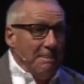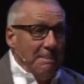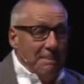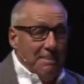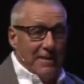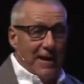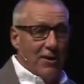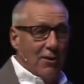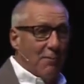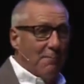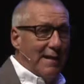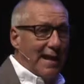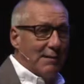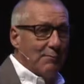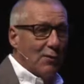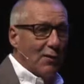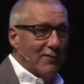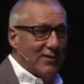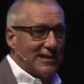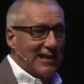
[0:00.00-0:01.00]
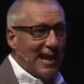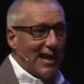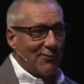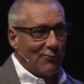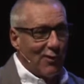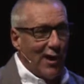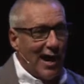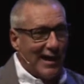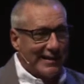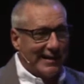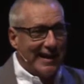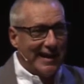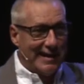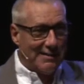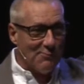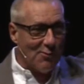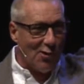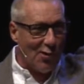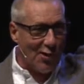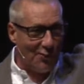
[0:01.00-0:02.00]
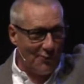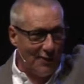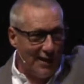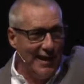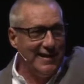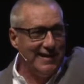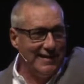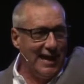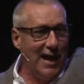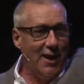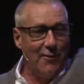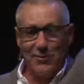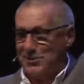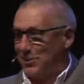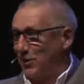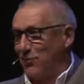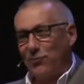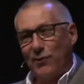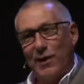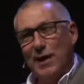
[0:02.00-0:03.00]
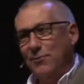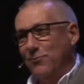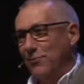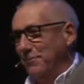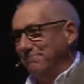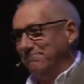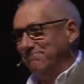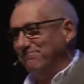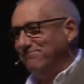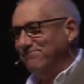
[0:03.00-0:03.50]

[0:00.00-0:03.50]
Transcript: They don't make movies like Rocky anymore, right? That was a great one.